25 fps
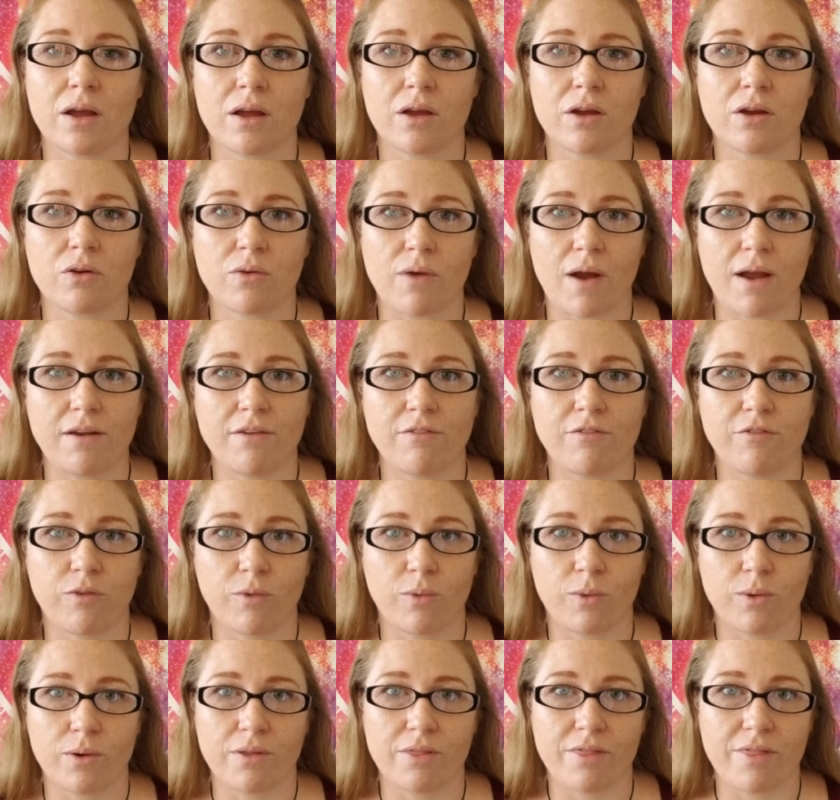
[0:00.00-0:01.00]
Great
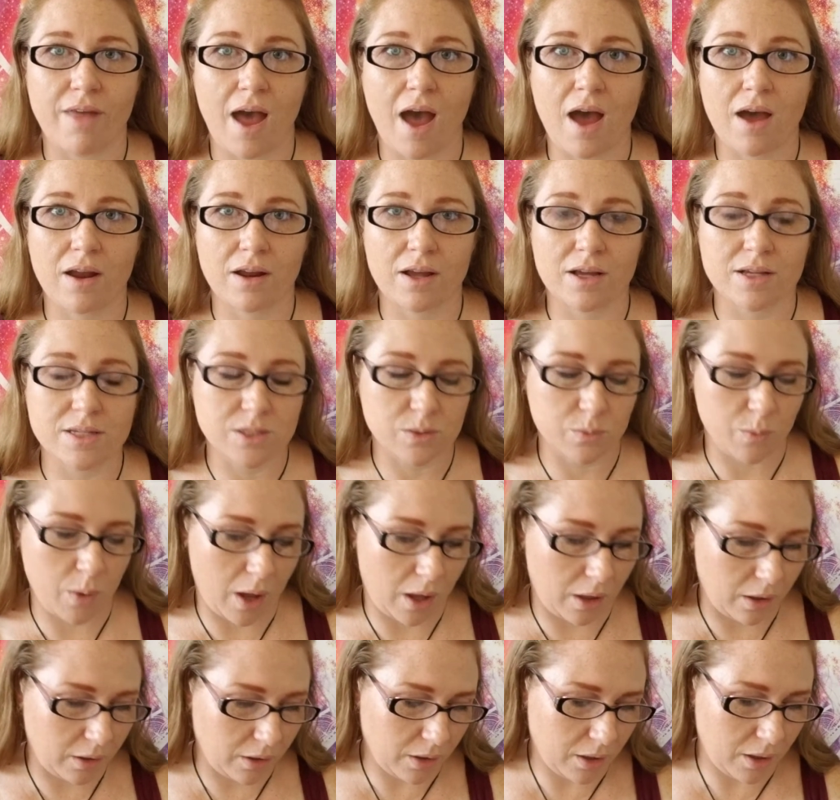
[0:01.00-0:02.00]
for that as
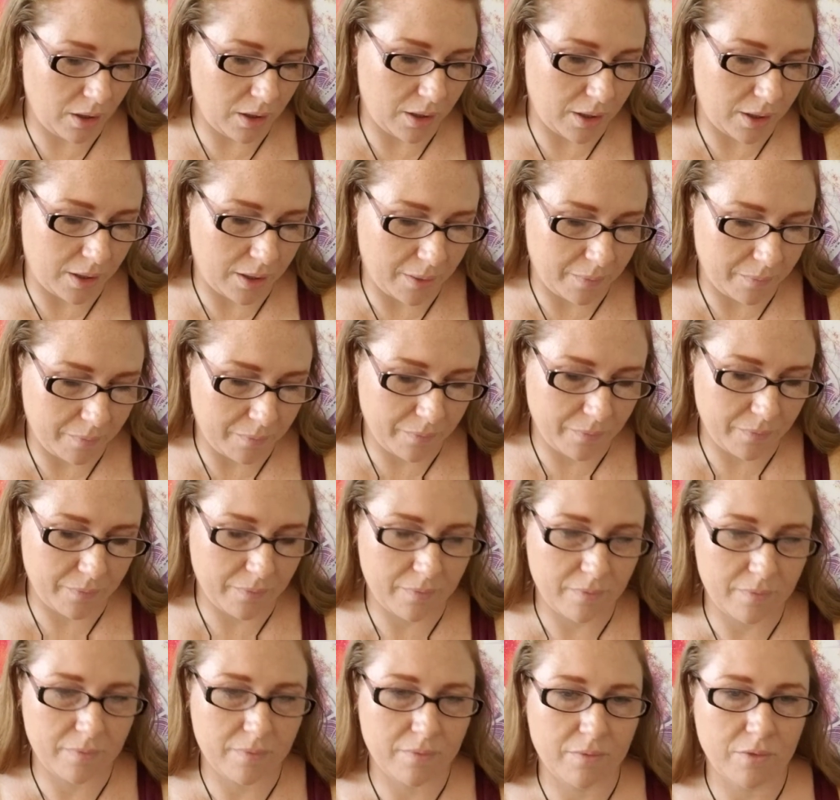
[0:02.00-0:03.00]
well.
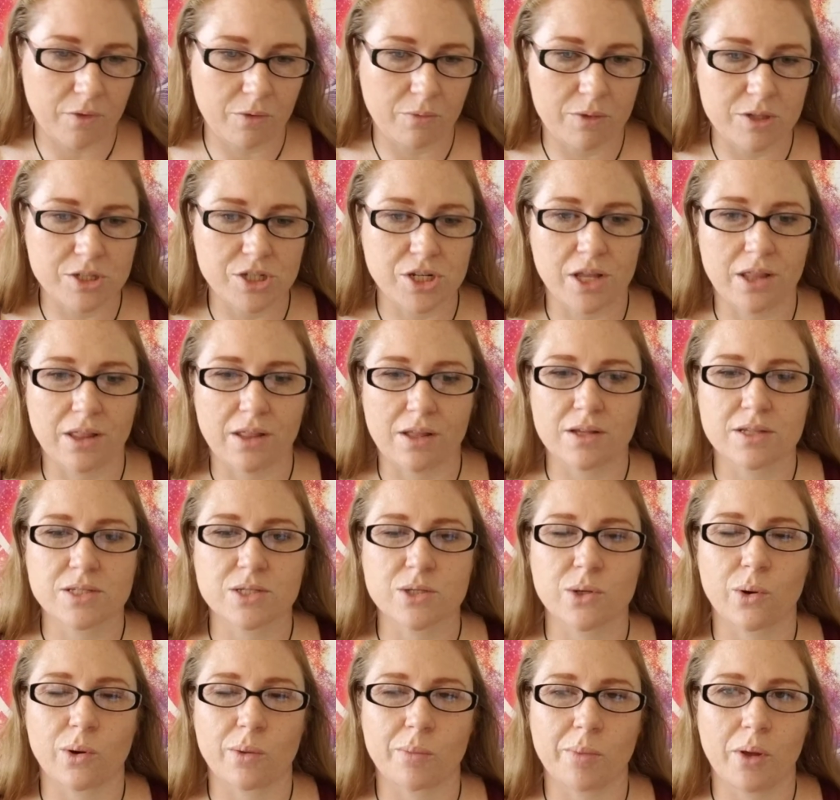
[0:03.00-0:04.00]
Which I think
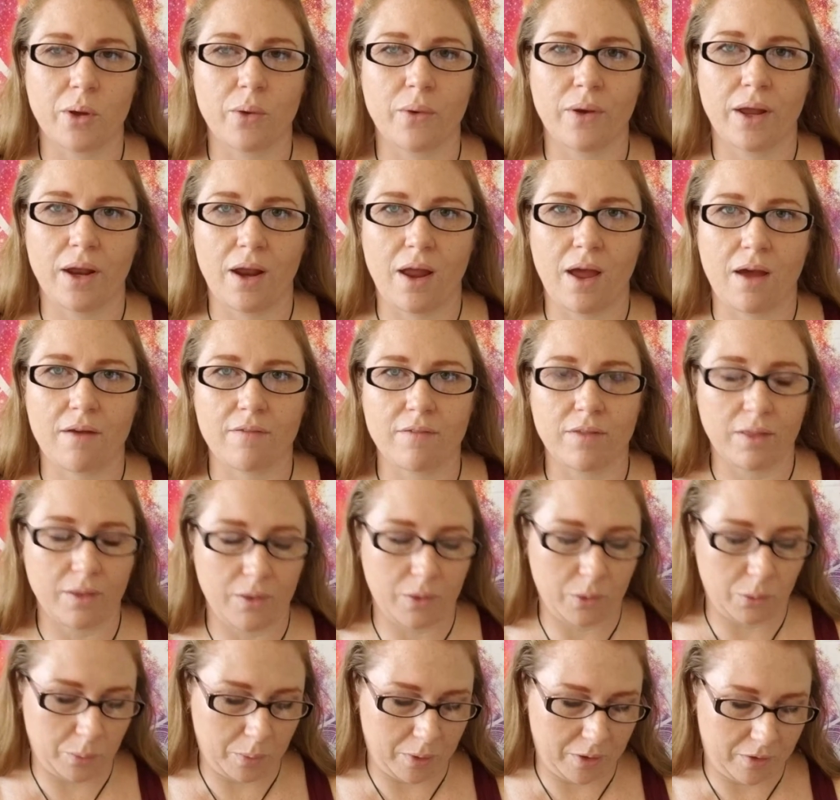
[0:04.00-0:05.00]
Scorpio can have a
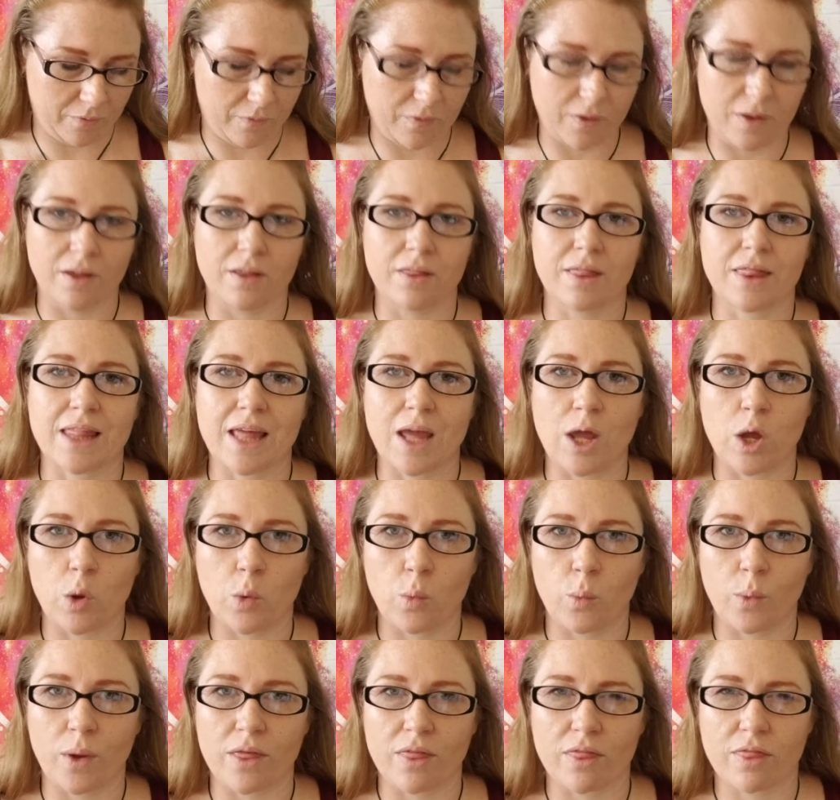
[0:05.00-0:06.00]
little bit of a thing
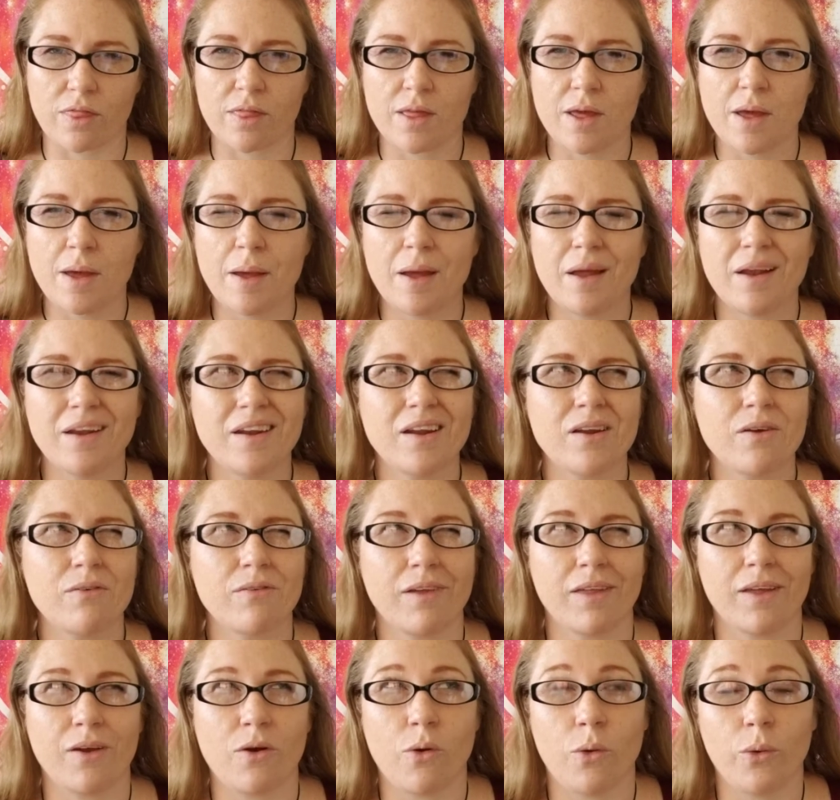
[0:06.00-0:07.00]
with, not
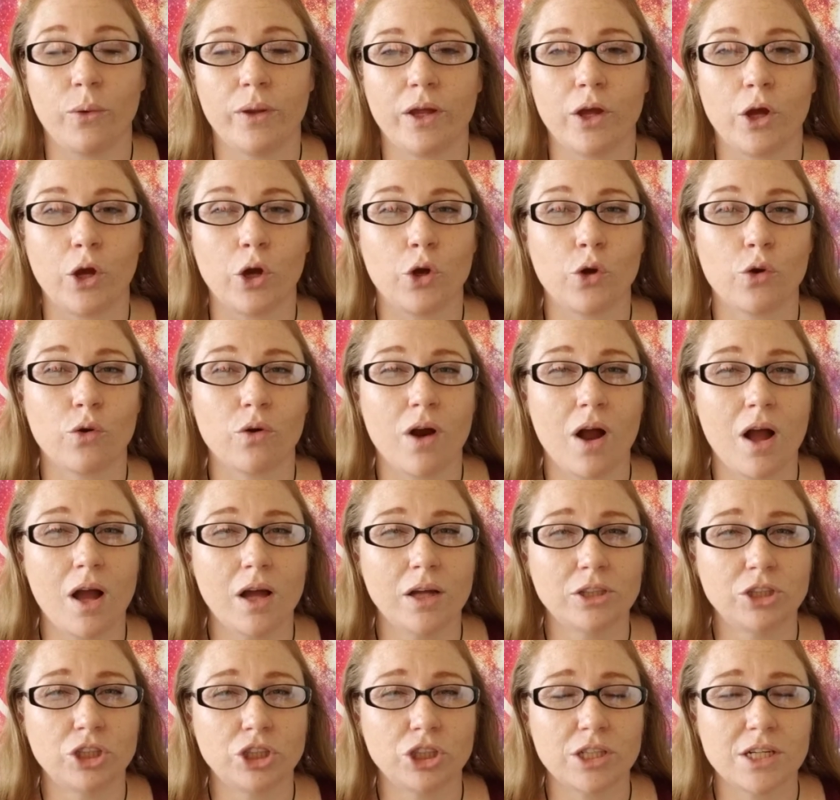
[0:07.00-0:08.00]
really holding a
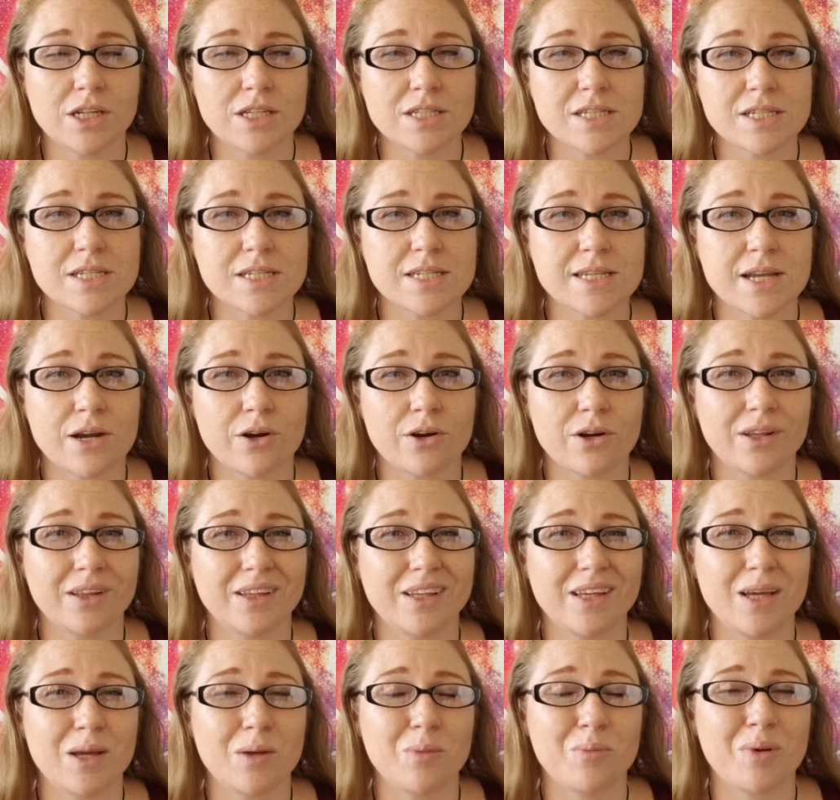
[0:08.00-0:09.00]
grudge
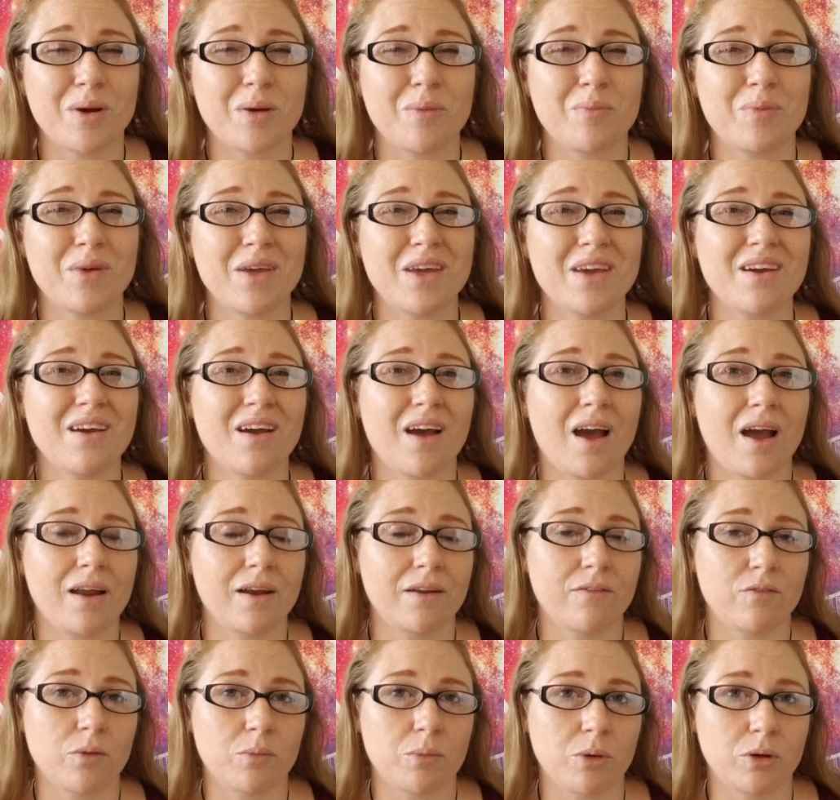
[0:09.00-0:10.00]
necessarily, but being kind
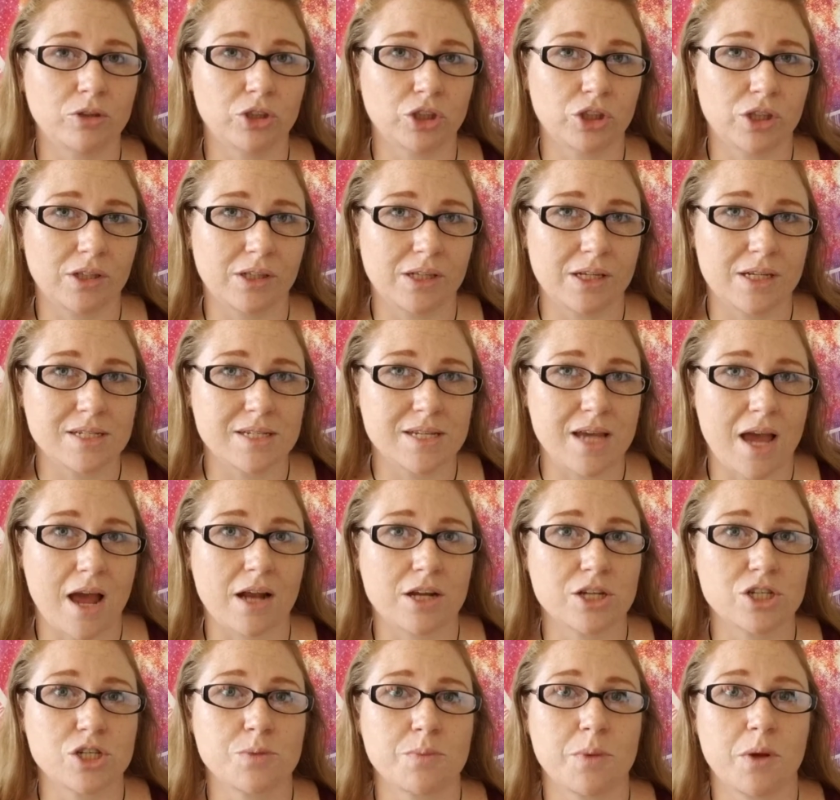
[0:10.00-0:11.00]
of emotionally
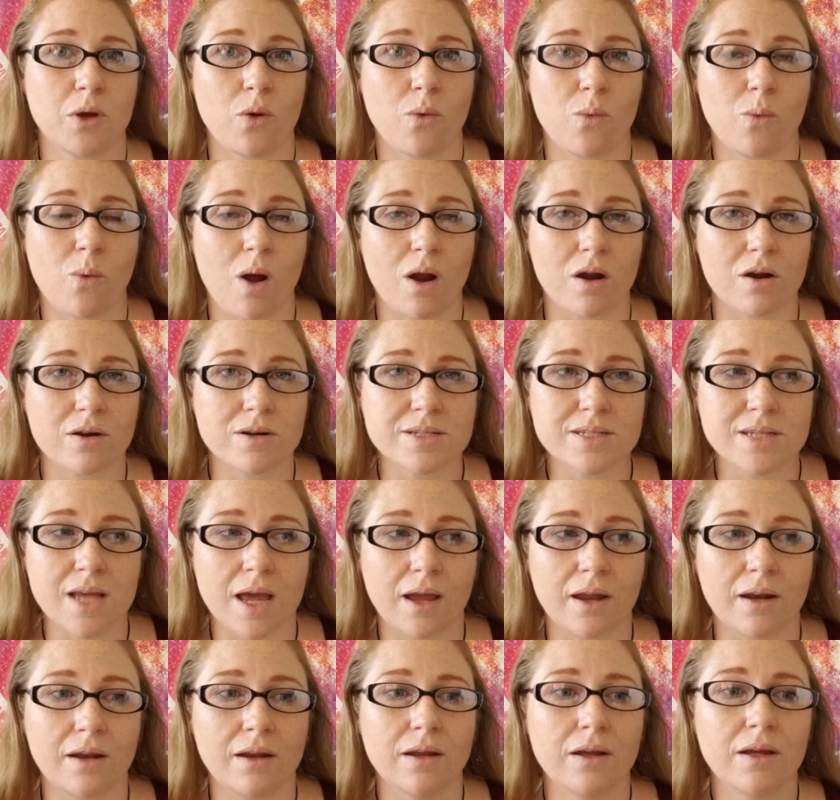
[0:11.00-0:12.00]
attached, being a water
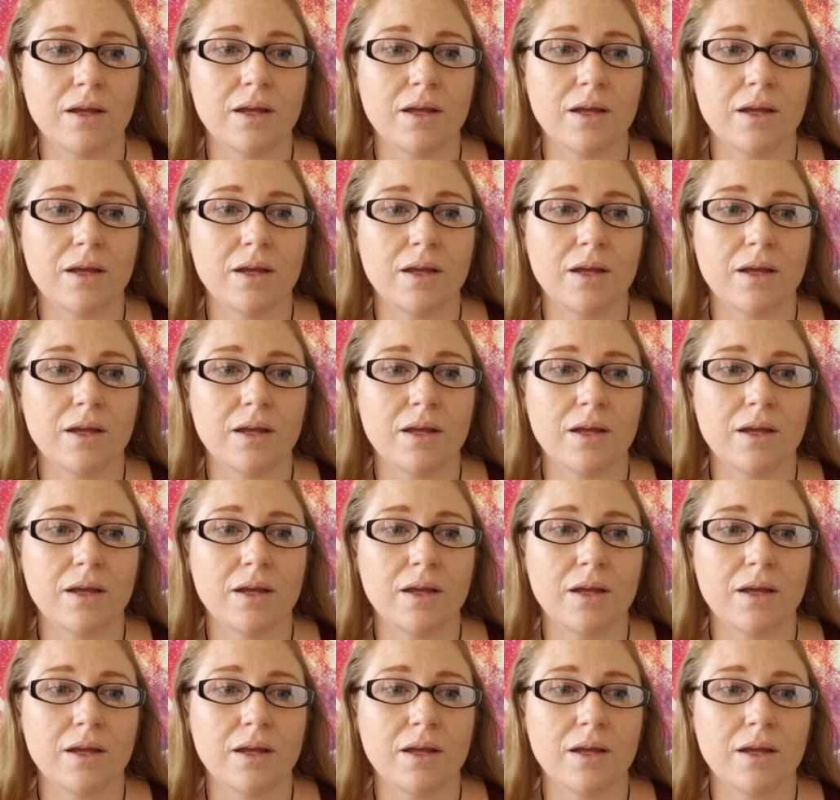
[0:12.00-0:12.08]
sign,